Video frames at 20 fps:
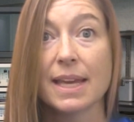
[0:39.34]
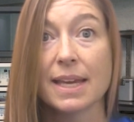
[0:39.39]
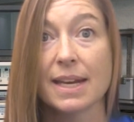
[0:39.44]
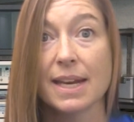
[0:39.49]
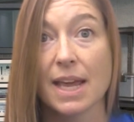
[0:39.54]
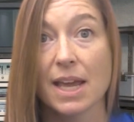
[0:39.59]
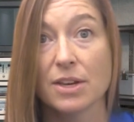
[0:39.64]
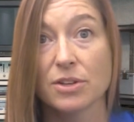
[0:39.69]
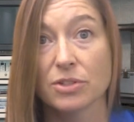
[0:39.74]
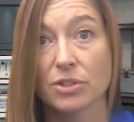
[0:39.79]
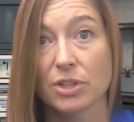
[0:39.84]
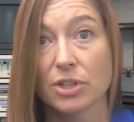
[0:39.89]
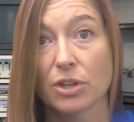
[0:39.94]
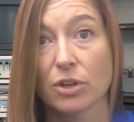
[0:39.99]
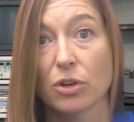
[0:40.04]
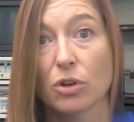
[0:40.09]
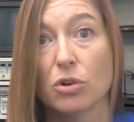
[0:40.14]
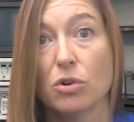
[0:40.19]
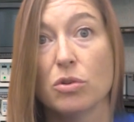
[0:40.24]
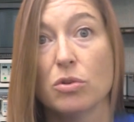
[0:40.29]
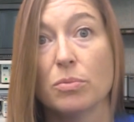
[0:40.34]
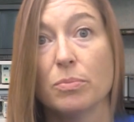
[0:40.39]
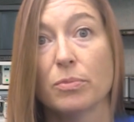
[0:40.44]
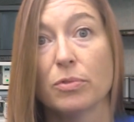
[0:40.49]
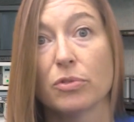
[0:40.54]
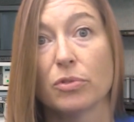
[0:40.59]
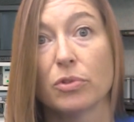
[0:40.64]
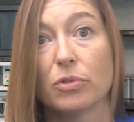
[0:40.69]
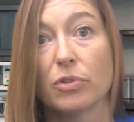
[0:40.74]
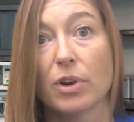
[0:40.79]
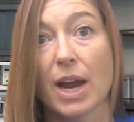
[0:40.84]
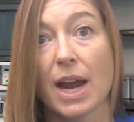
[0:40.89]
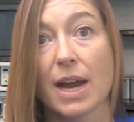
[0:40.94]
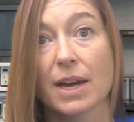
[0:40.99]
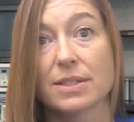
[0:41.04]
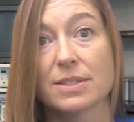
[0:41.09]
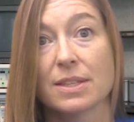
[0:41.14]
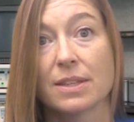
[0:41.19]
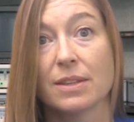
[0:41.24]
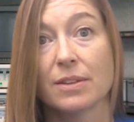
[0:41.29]
It can enter your home through
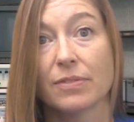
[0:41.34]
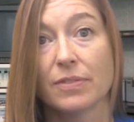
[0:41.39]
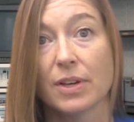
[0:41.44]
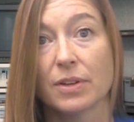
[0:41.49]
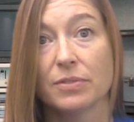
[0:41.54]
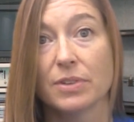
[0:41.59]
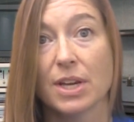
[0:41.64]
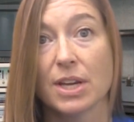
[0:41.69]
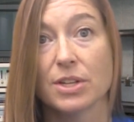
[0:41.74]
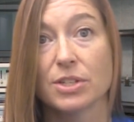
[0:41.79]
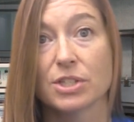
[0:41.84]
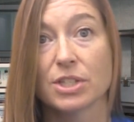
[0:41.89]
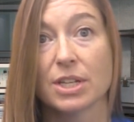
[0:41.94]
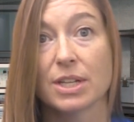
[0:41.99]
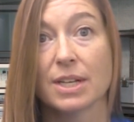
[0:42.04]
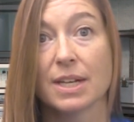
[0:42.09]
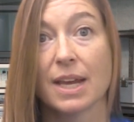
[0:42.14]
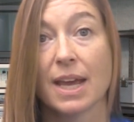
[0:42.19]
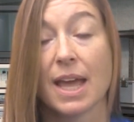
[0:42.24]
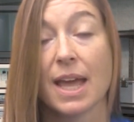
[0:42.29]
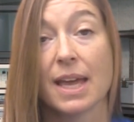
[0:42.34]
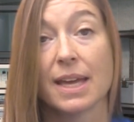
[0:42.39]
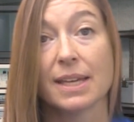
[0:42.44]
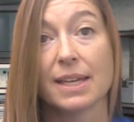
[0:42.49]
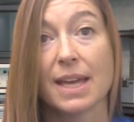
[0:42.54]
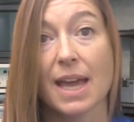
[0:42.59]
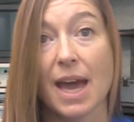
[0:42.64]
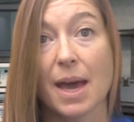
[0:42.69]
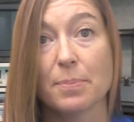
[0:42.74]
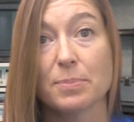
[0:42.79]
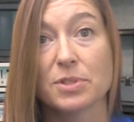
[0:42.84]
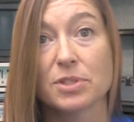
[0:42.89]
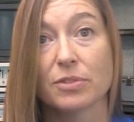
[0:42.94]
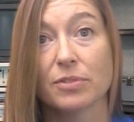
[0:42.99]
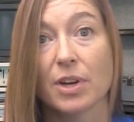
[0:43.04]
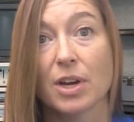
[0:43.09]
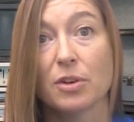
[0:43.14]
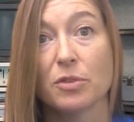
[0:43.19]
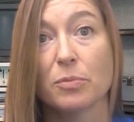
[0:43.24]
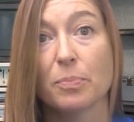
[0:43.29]
cracks in the foundation, gaps
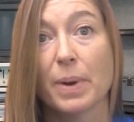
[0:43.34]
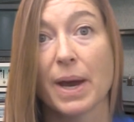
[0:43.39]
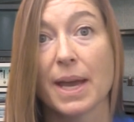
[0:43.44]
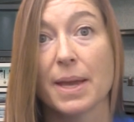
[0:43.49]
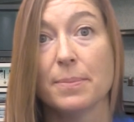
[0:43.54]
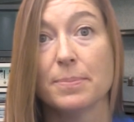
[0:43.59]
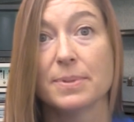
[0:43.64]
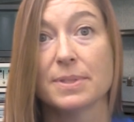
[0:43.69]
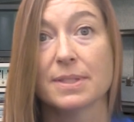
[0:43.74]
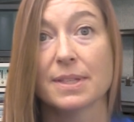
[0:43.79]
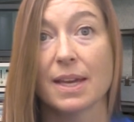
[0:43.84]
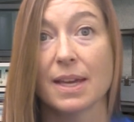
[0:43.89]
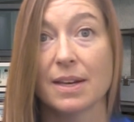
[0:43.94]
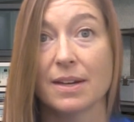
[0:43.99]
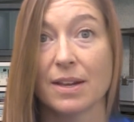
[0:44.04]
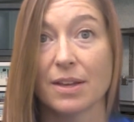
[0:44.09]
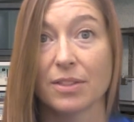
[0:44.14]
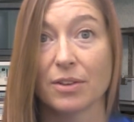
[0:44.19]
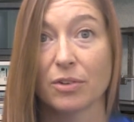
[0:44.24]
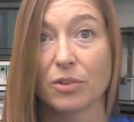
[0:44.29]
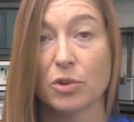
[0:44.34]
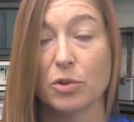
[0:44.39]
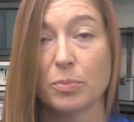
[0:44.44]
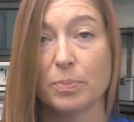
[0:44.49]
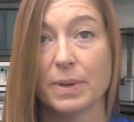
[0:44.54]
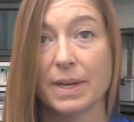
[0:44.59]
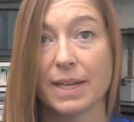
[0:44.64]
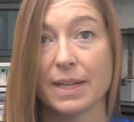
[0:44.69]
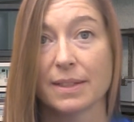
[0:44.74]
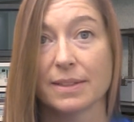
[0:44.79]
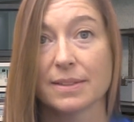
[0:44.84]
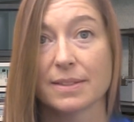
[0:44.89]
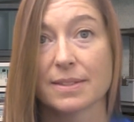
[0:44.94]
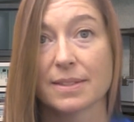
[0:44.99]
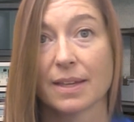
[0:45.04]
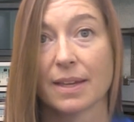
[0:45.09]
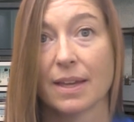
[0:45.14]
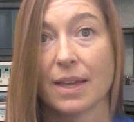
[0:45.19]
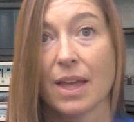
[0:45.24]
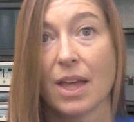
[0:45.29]
around pipes, and other
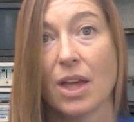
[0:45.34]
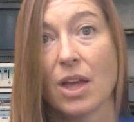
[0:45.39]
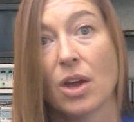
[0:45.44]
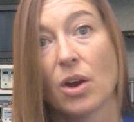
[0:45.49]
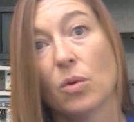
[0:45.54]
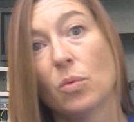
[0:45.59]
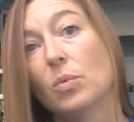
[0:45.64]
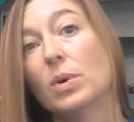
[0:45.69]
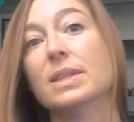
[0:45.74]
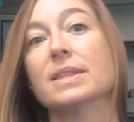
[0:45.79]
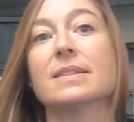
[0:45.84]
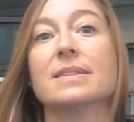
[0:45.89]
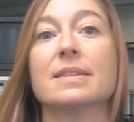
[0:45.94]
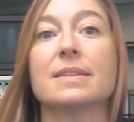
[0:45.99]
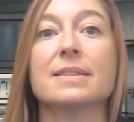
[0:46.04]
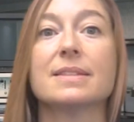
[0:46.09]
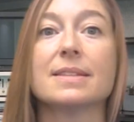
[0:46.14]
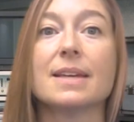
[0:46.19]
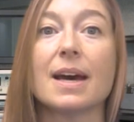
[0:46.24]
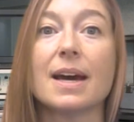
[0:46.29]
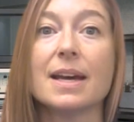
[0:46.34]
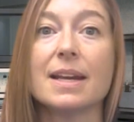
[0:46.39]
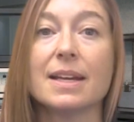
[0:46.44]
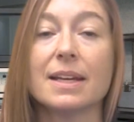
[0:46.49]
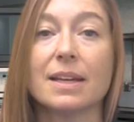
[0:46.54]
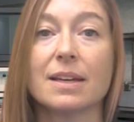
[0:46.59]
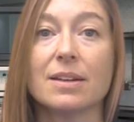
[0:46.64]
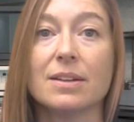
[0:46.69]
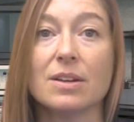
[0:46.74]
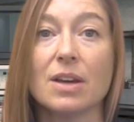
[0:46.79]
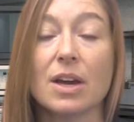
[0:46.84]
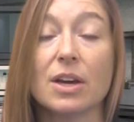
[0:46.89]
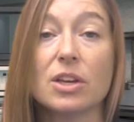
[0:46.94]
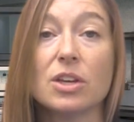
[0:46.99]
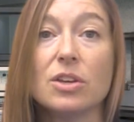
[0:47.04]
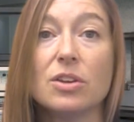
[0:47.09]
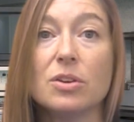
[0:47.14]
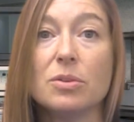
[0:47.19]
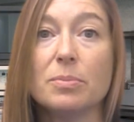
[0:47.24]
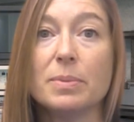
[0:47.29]
openings. Once inside, it can
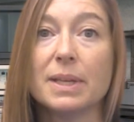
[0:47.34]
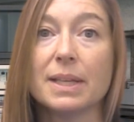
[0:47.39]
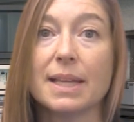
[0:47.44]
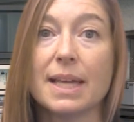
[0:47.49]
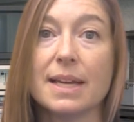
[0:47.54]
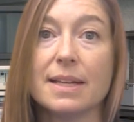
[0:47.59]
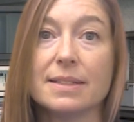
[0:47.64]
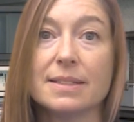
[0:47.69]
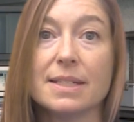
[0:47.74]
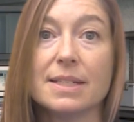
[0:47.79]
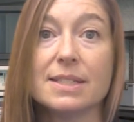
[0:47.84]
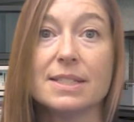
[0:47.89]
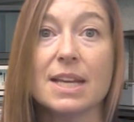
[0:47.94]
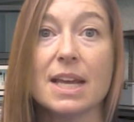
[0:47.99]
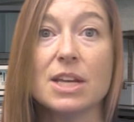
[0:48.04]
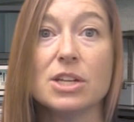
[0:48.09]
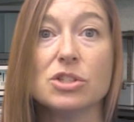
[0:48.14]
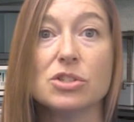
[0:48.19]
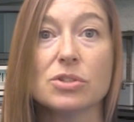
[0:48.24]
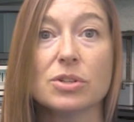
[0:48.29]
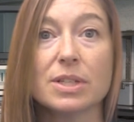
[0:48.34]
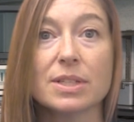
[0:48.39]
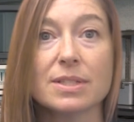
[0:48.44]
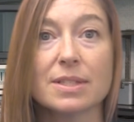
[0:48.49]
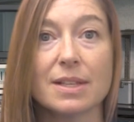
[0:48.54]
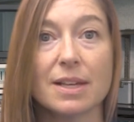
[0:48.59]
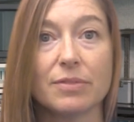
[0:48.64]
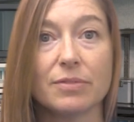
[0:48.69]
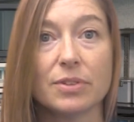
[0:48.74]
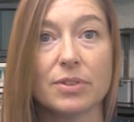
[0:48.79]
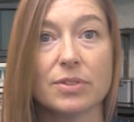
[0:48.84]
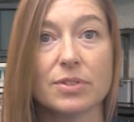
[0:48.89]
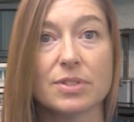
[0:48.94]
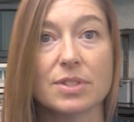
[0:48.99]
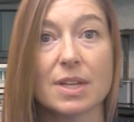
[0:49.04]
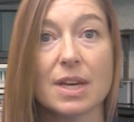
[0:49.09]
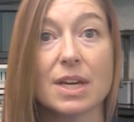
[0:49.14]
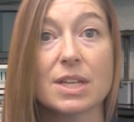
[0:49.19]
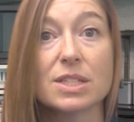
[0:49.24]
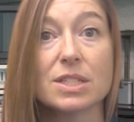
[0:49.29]
accumulate to dangerous
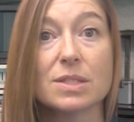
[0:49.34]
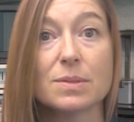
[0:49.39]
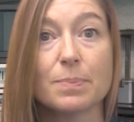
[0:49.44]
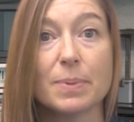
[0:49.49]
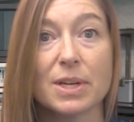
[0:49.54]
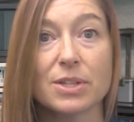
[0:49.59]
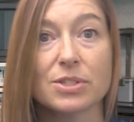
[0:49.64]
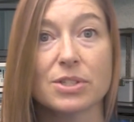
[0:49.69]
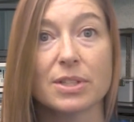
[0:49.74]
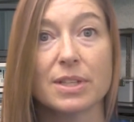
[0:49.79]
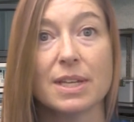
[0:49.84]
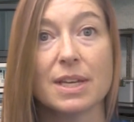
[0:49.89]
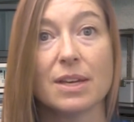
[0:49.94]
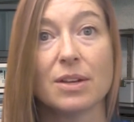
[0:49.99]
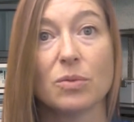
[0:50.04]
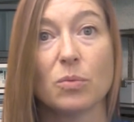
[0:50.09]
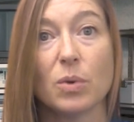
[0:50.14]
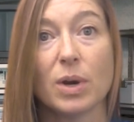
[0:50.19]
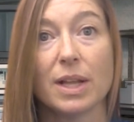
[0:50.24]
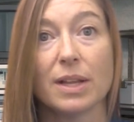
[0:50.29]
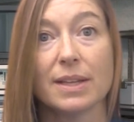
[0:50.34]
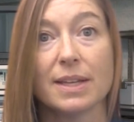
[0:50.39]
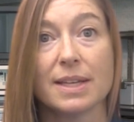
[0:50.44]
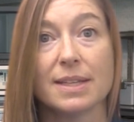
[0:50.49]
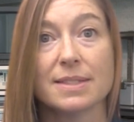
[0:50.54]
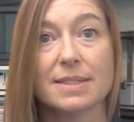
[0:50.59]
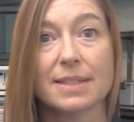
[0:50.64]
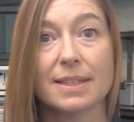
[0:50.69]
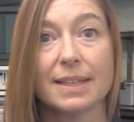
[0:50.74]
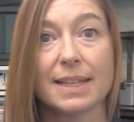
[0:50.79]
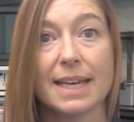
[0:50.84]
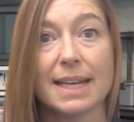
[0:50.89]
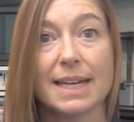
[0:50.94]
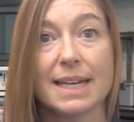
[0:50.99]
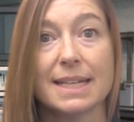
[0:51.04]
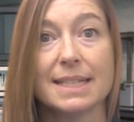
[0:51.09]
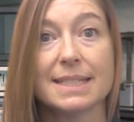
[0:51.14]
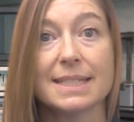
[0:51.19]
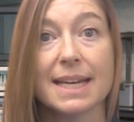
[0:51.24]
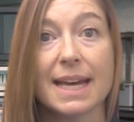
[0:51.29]
levels, especially in well
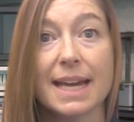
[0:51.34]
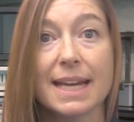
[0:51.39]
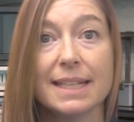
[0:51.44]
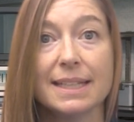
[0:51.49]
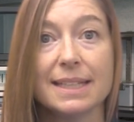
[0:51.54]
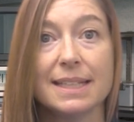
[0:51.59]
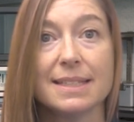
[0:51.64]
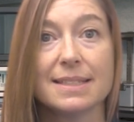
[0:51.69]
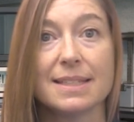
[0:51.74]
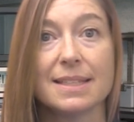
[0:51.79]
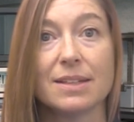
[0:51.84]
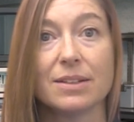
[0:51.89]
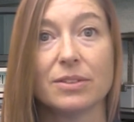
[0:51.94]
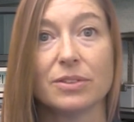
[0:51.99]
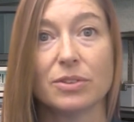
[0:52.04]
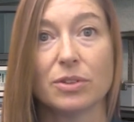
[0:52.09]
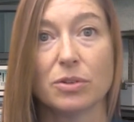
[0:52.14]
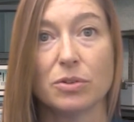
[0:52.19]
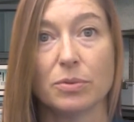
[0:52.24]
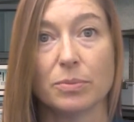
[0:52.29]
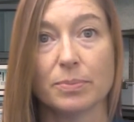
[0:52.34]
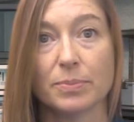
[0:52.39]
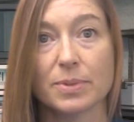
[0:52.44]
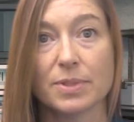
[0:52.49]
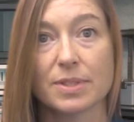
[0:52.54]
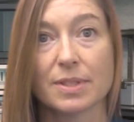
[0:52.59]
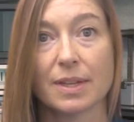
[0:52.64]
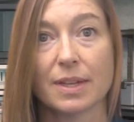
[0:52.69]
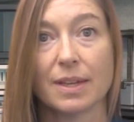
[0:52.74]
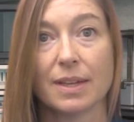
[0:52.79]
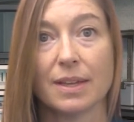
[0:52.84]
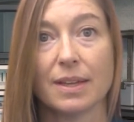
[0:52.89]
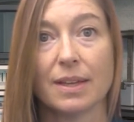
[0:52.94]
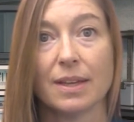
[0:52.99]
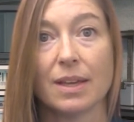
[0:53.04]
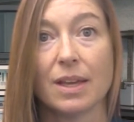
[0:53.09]
insulated, tightly sealed homes.